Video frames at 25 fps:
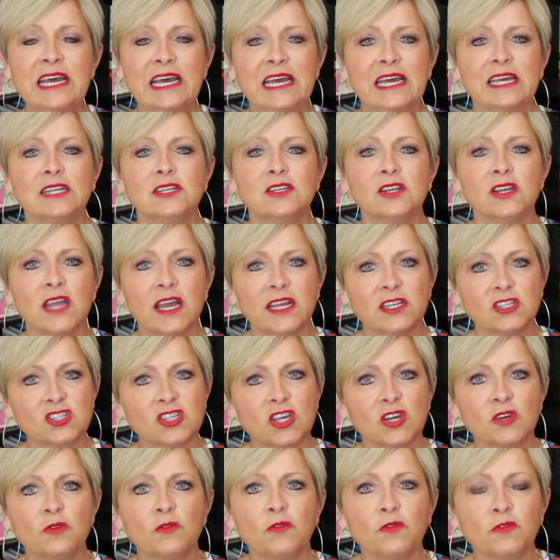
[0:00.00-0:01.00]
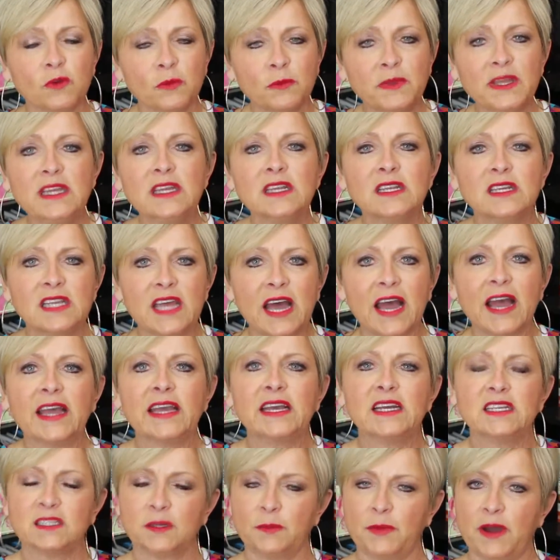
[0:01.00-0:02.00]
And so for me today,
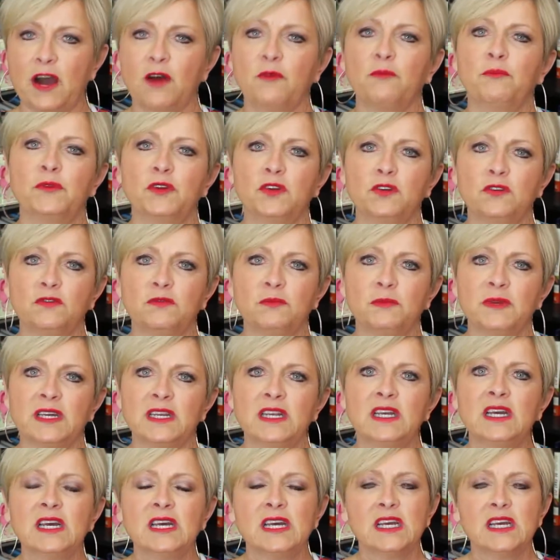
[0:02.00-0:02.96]
it's about movement.